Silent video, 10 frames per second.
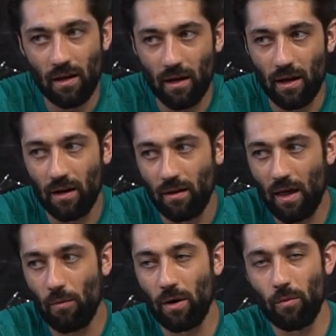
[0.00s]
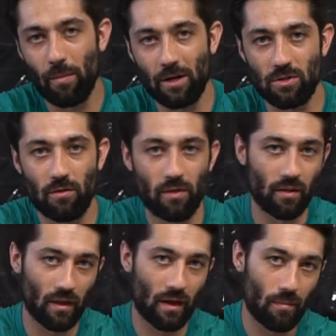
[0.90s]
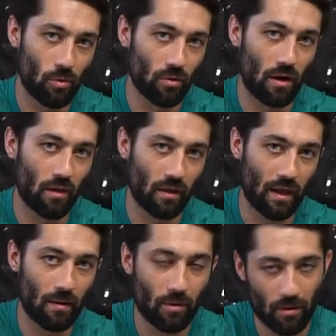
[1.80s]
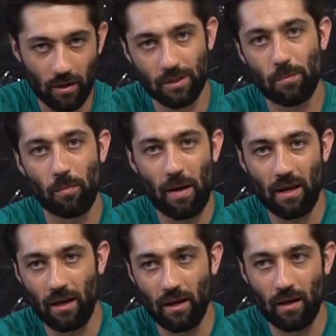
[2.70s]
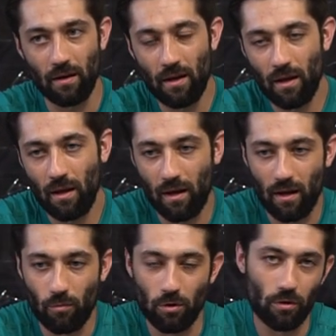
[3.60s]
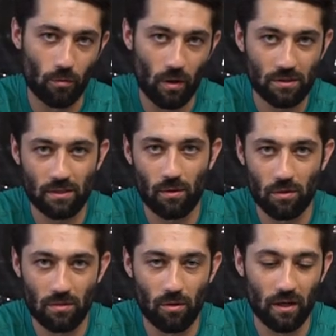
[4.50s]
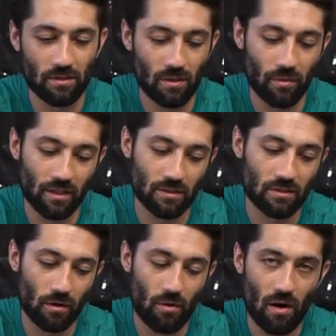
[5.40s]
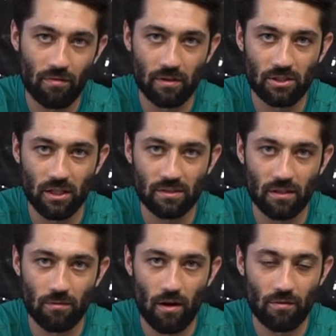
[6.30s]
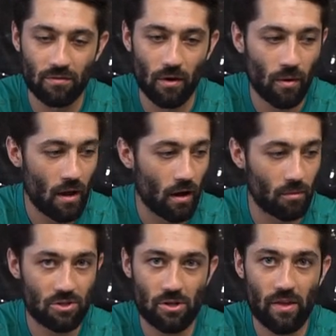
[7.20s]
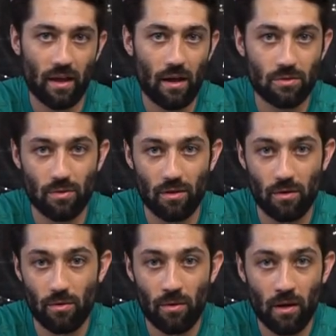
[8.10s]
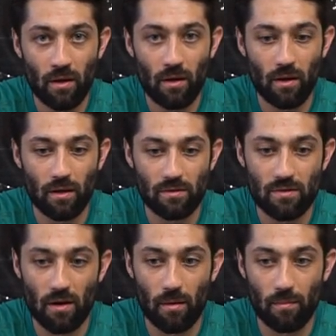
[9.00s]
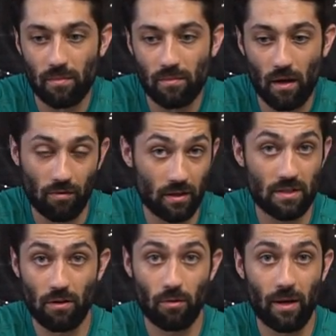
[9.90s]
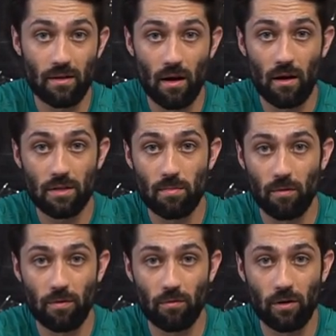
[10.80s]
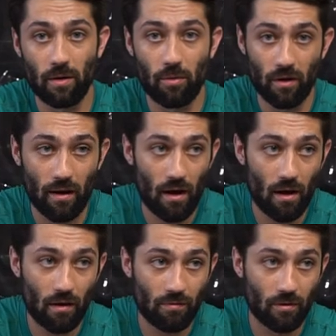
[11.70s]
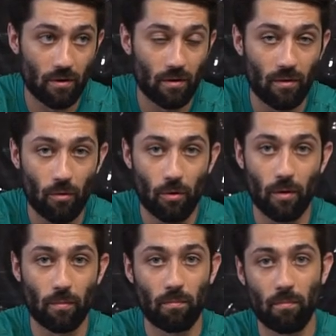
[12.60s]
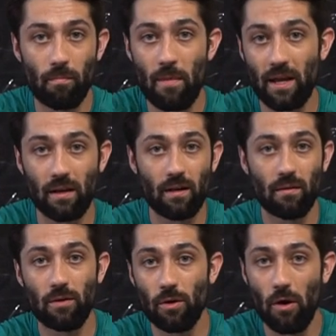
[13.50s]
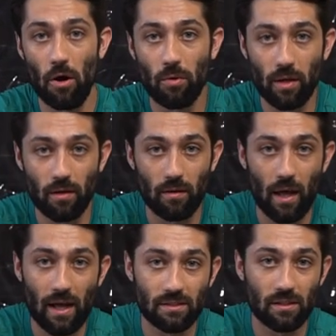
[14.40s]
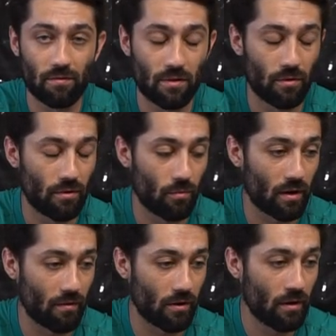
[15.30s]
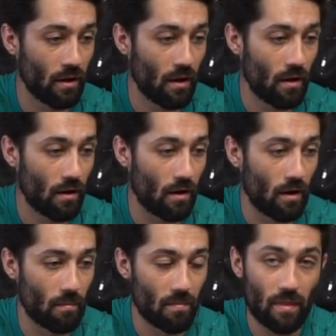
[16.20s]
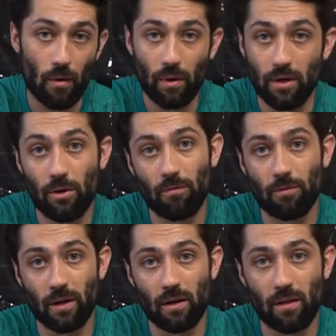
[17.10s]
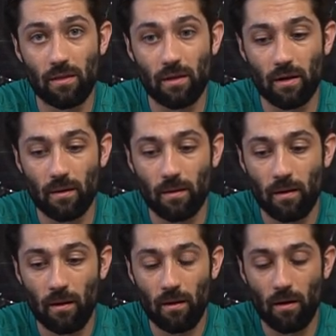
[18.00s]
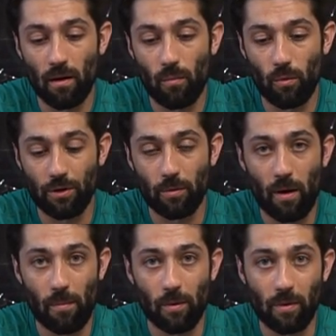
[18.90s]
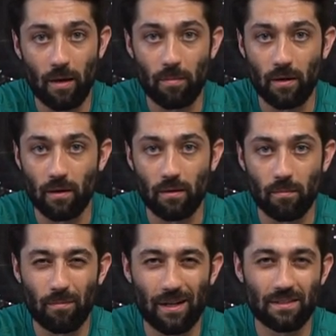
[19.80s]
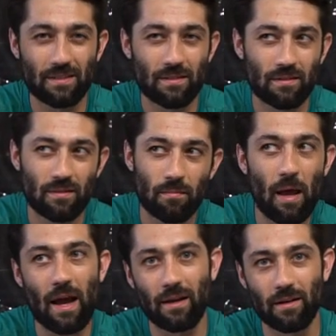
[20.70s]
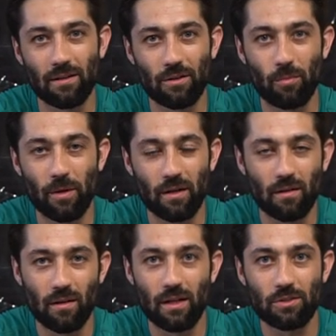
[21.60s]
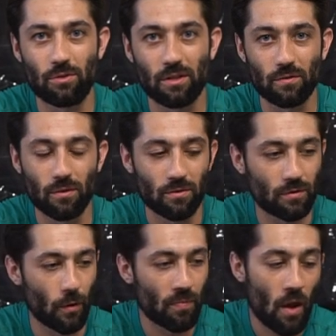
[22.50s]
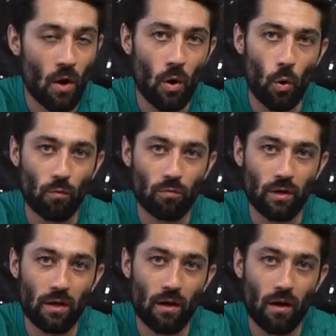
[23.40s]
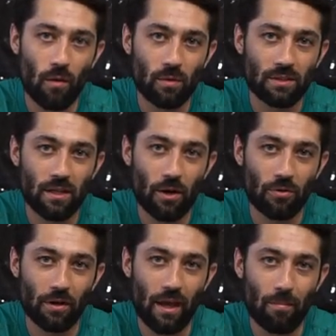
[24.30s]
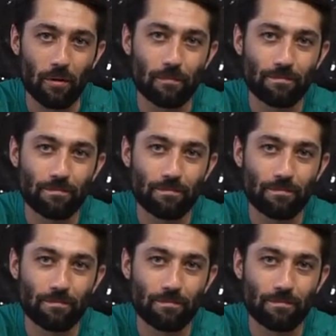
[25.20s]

and that way we make sure everything that got pulled out of the camper gets put back in, and we're a little rusty on what to bring, so we can just go off and check stuff off. So I'm gonna share that, guys, with you. It's definitely tailor-made to us, but feel free to print it off or make it your own and add stuff to it and whatever. That way you don't forget anything when you're pop-up camping, and it makes packing a little bit less stressful. So hopefully we see you out there camping.